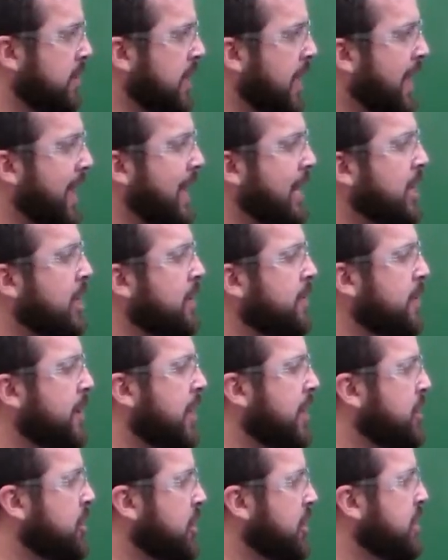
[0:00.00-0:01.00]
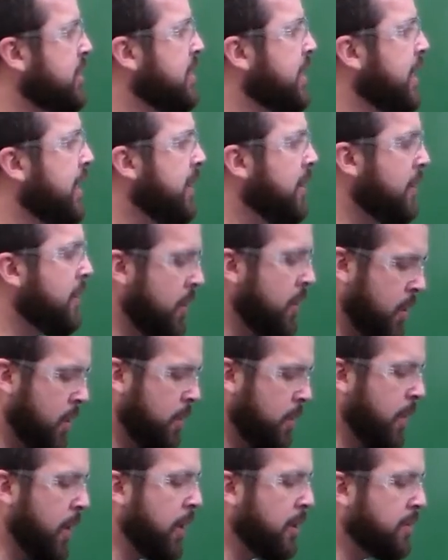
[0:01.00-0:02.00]
the height of it I should say.
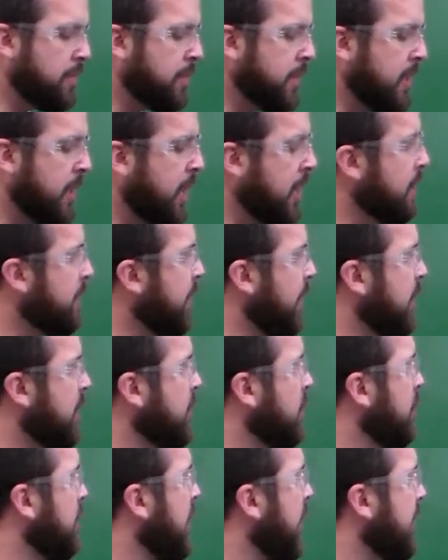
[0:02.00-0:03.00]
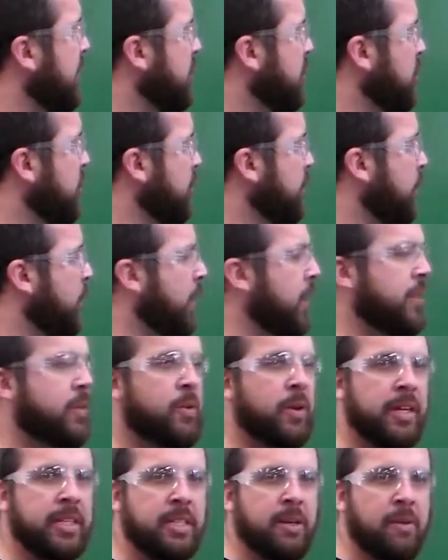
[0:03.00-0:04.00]
Well, if I do that
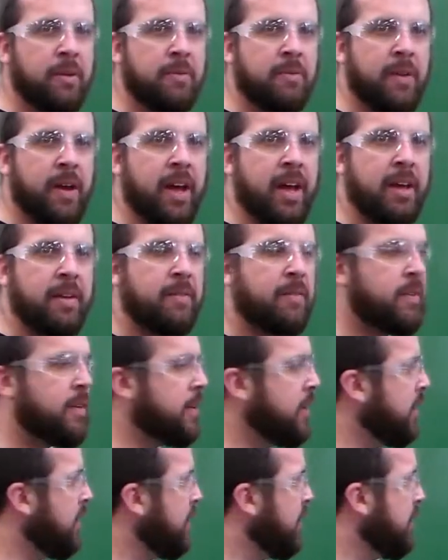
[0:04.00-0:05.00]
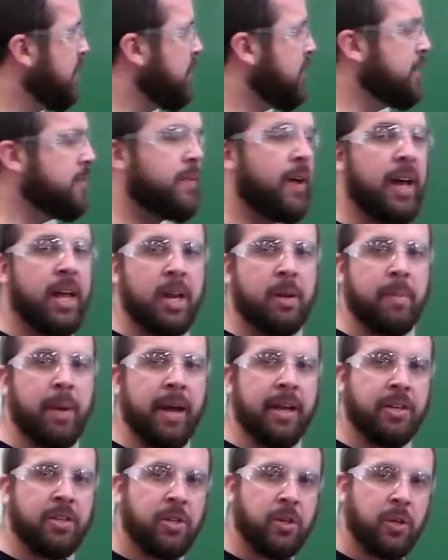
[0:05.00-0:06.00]
2.375 divided
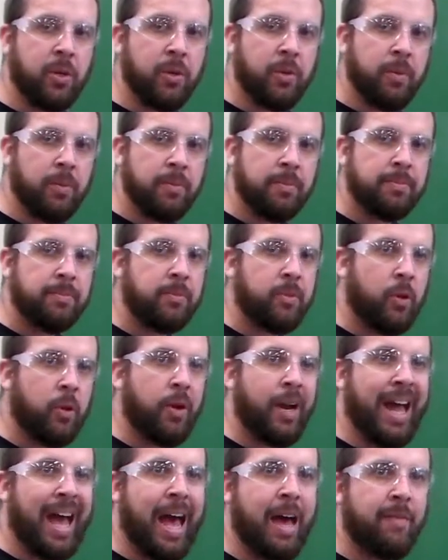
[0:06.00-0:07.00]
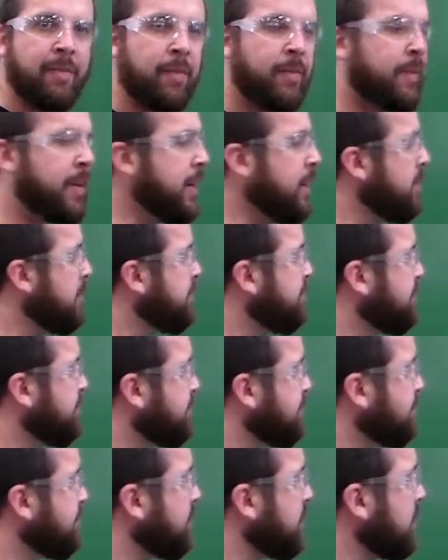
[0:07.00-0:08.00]
by 2, or half of it,
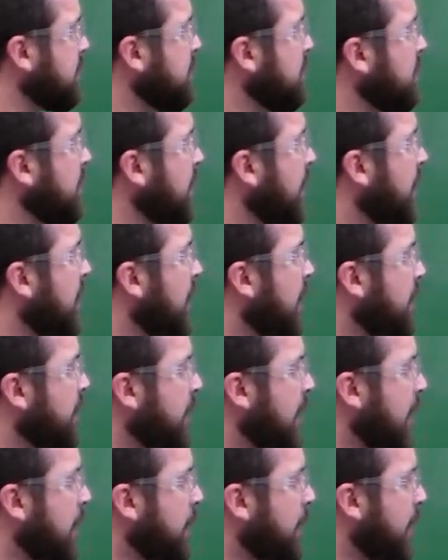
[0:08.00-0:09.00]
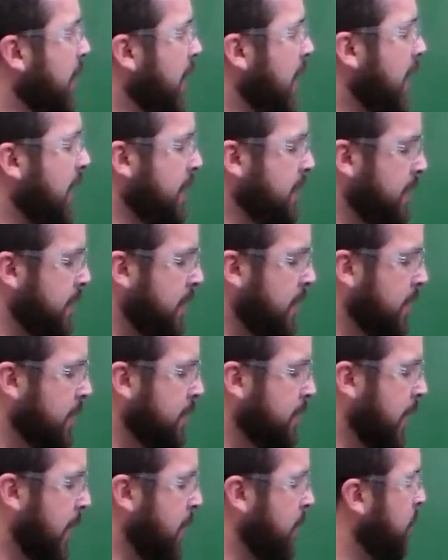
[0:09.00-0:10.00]
then I will have
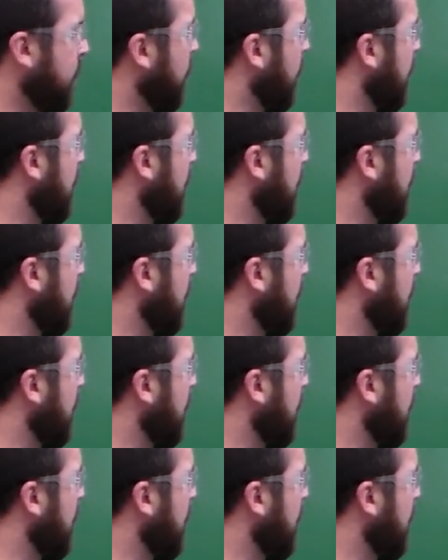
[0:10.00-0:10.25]
my